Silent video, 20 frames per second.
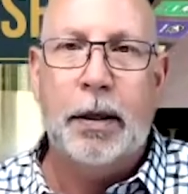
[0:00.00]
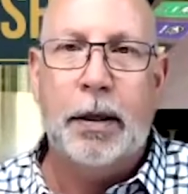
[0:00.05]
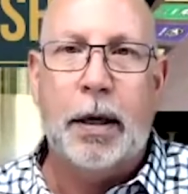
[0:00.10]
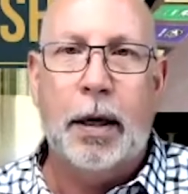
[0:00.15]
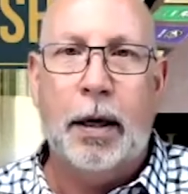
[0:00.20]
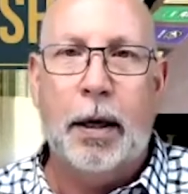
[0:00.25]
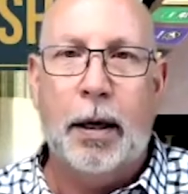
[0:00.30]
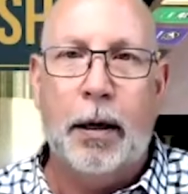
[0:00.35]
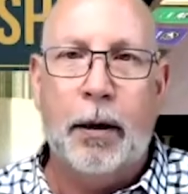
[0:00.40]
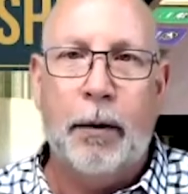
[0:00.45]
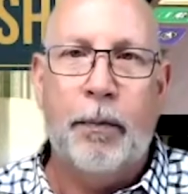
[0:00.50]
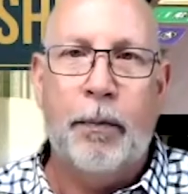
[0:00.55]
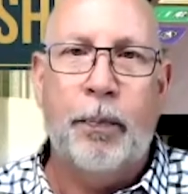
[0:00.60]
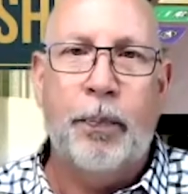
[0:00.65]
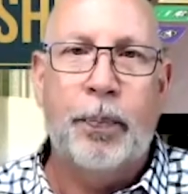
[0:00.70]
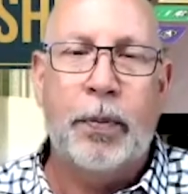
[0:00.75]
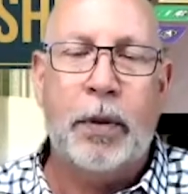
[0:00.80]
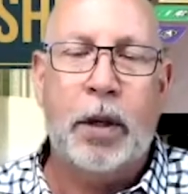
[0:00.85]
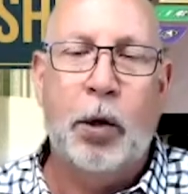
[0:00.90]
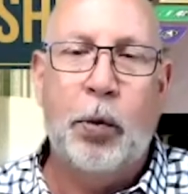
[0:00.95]
Um,
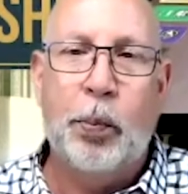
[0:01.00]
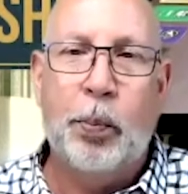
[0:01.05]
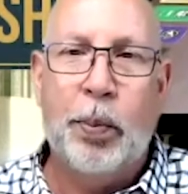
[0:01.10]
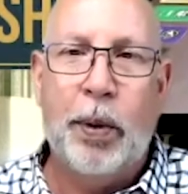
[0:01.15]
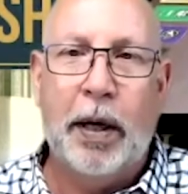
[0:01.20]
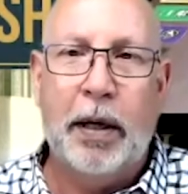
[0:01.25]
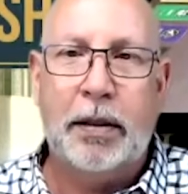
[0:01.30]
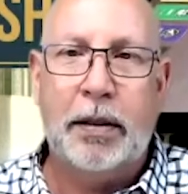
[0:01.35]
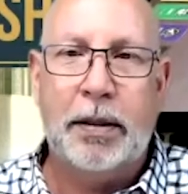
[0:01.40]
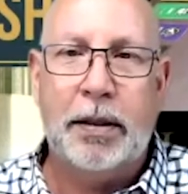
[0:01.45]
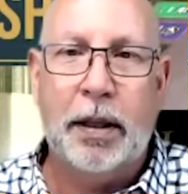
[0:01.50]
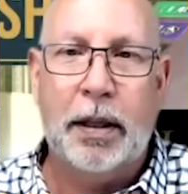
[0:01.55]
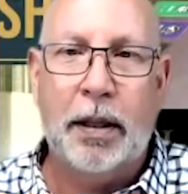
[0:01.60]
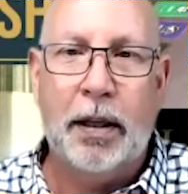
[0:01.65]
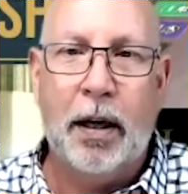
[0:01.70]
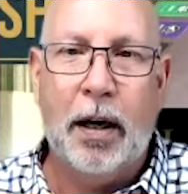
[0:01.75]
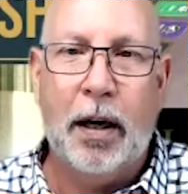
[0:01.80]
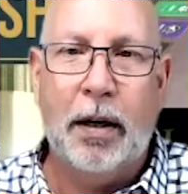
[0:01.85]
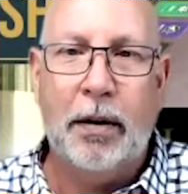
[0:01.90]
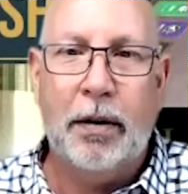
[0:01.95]
but
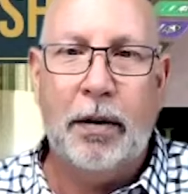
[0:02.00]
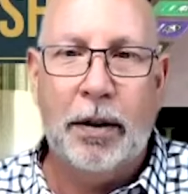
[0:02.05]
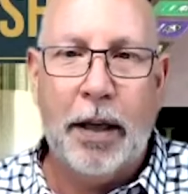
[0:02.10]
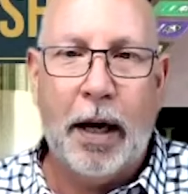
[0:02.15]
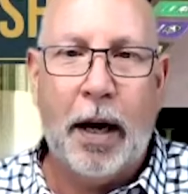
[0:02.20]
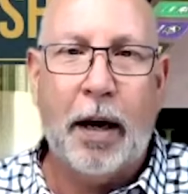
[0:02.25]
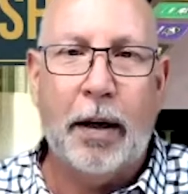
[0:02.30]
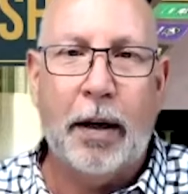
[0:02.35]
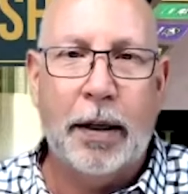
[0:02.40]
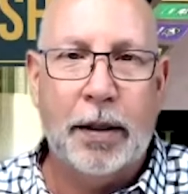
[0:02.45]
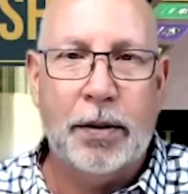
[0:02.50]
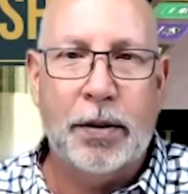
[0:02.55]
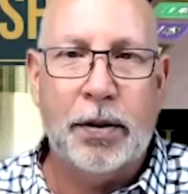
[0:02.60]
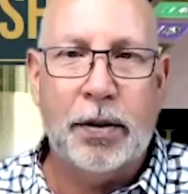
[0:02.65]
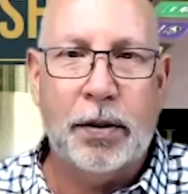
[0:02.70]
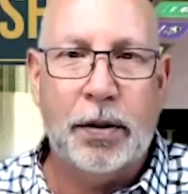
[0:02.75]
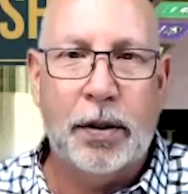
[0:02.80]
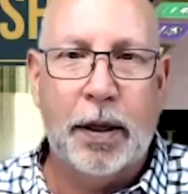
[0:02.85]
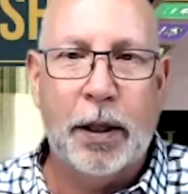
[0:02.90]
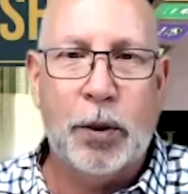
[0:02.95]
uh, yeah,
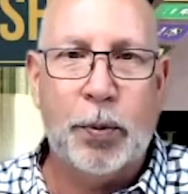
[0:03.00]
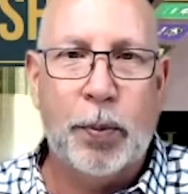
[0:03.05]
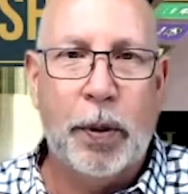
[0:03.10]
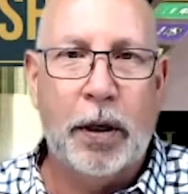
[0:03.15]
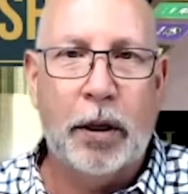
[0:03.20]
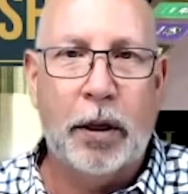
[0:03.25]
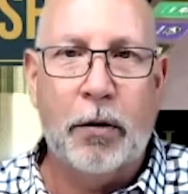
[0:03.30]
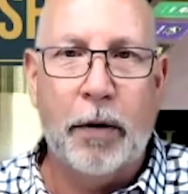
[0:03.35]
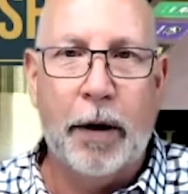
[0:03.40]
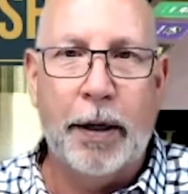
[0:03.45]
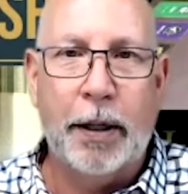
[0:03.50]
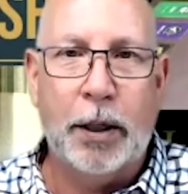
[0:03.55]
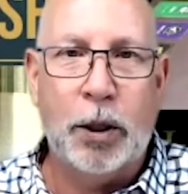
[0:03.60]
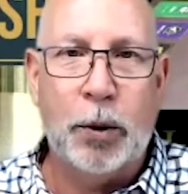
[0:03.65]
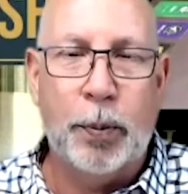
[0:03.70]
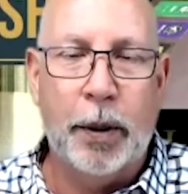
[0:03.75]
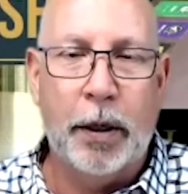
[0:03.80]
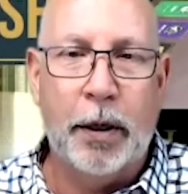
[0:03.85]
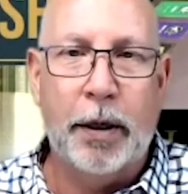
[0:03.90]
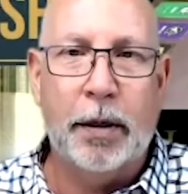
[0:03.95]
it's it's been a great
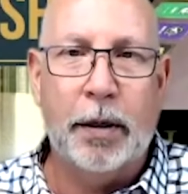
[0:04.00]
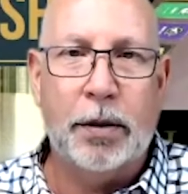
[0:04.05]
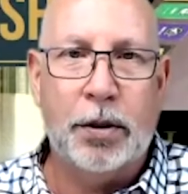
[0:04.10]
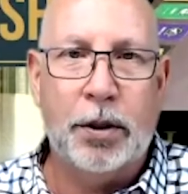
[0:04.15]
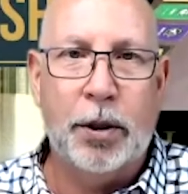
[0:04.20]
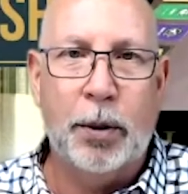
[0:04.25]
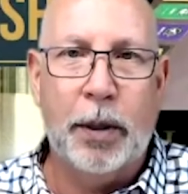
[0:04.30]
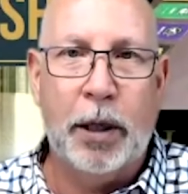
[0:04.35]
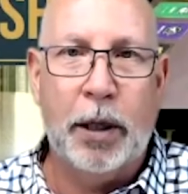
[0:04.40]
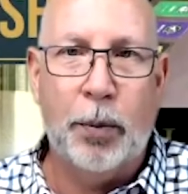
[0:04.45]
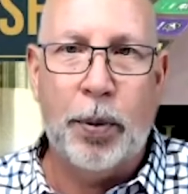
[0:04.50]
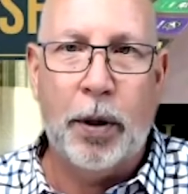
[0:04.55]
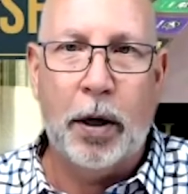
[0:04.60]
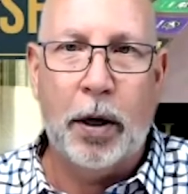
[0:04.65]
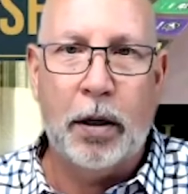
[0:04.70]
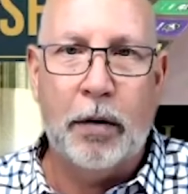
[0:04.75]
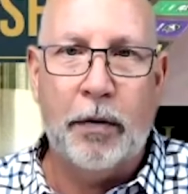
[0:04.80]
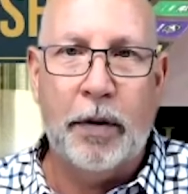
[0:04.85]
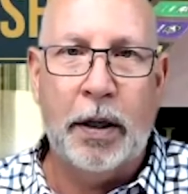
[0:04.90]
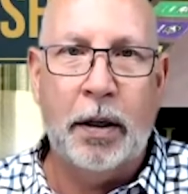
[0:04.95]
experience to be a part
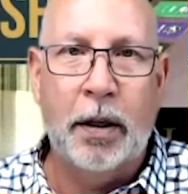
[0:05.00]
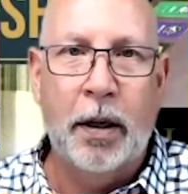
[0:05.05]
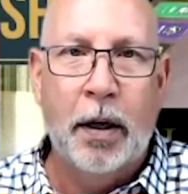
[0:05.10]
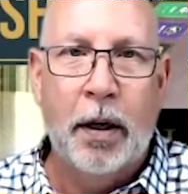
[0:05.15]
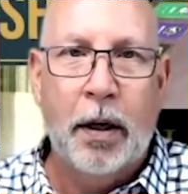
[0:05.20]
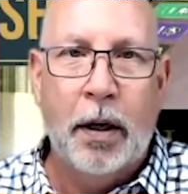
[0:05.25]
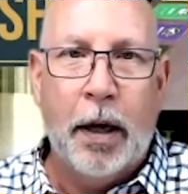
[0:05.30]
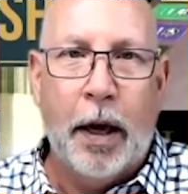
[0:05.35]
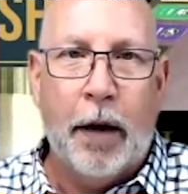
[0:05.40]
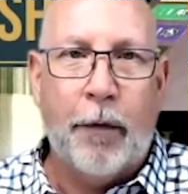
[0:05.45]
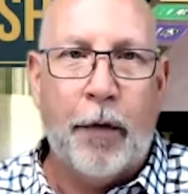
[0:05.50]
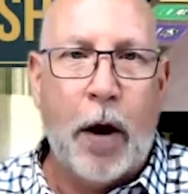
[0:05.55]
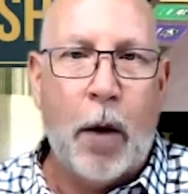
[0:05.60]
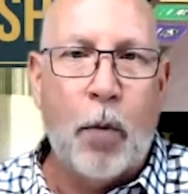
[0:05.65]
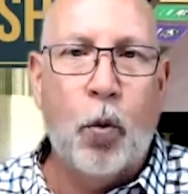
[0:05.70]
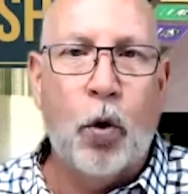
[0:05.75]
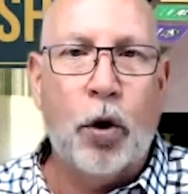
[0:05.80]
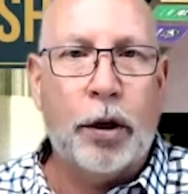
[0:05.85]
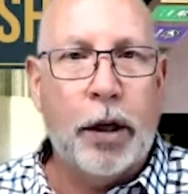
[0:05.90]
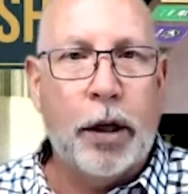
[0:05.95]
of. And if I'm
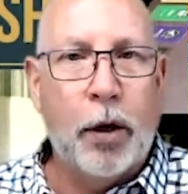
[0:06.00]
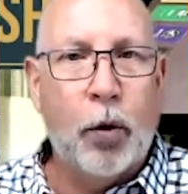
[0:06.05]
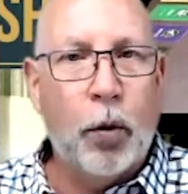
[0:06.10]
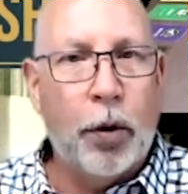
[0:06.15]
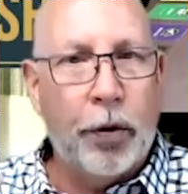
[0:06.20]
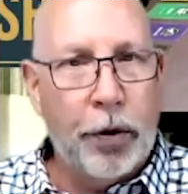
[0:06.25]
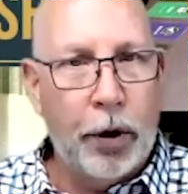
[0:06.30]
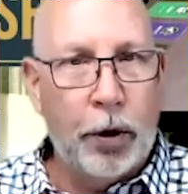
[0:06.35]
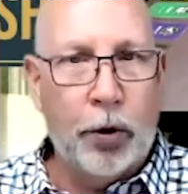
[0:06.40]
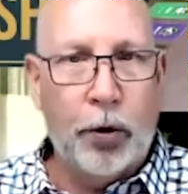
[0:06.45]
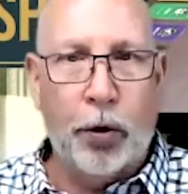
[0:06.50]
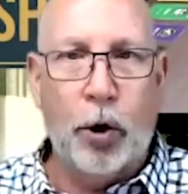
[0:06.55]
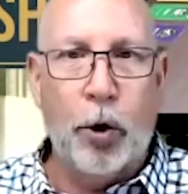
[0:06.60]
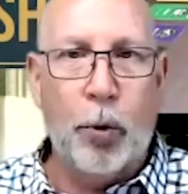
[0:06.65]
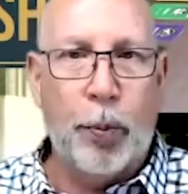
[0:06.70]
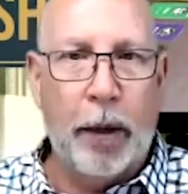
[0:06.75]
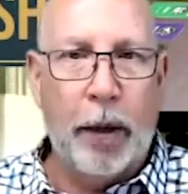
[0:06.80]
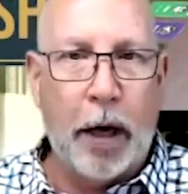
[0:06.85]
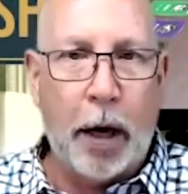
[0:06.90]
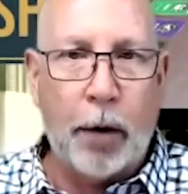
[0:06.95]
working with a
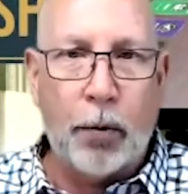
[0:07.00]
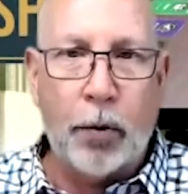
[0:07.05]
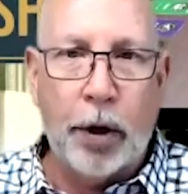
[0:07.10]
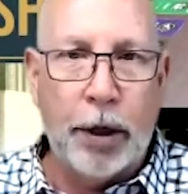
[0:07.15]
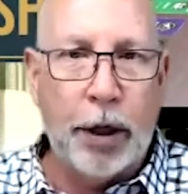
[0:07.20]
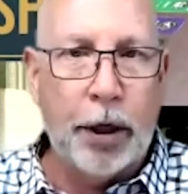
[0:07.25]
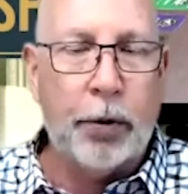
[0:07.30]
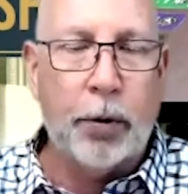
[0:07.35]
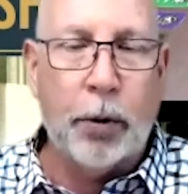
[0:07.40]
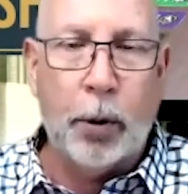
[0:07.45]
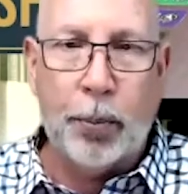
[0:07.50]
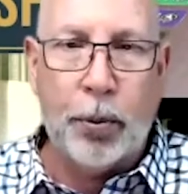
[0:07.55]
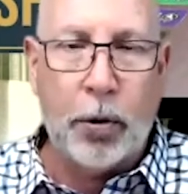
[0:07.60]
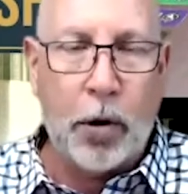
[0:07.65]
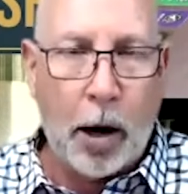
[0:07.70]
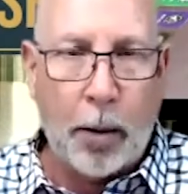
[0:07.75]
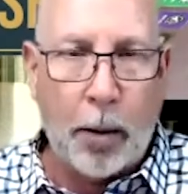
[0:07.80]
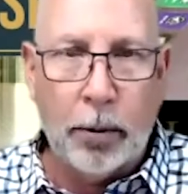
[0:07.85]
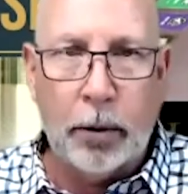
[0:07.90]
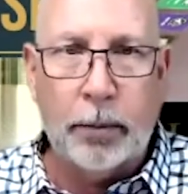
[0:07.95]
group and I run into a
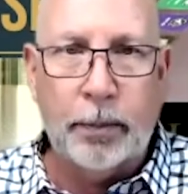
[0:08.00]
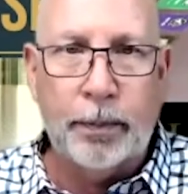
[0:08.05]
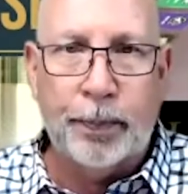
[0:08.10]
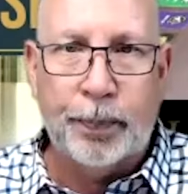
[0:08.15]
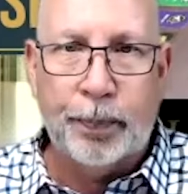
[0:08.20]
problem